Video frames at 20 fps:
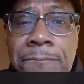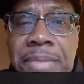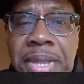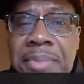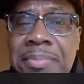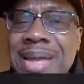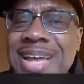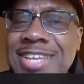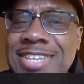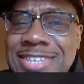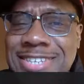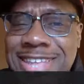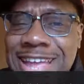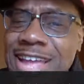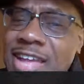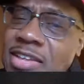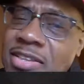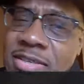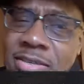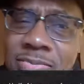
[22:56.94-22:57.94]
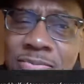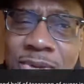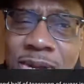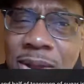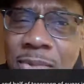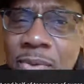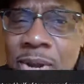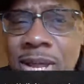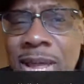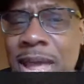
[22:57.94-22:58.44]
He makes steaks
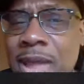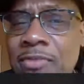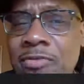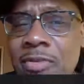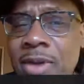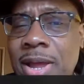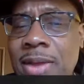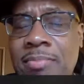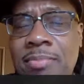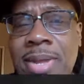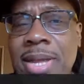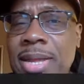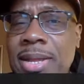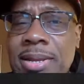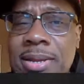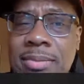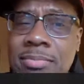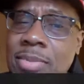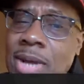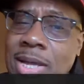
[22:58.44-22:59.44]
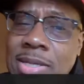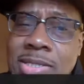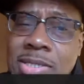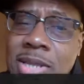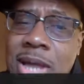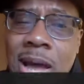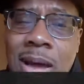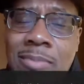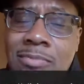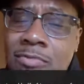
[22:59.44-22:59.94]
when we ate red meat. I
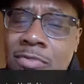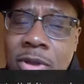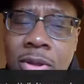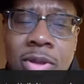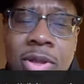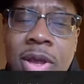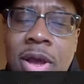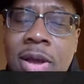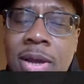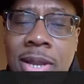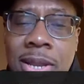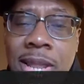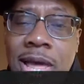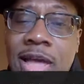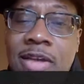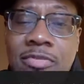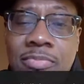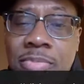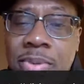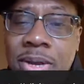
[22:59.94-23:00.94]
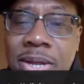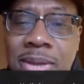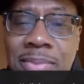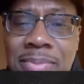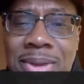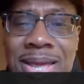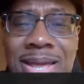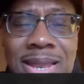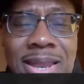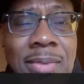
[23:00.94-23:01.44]
stopped real young in life, but he
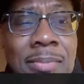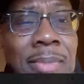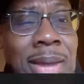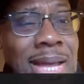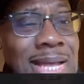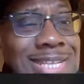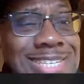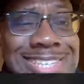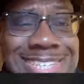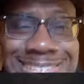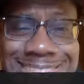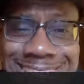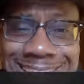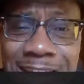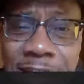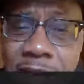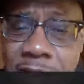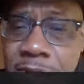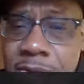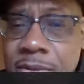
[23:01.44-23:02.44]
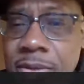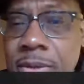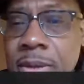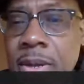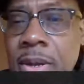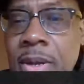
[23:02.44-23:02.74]
made amazing steaks.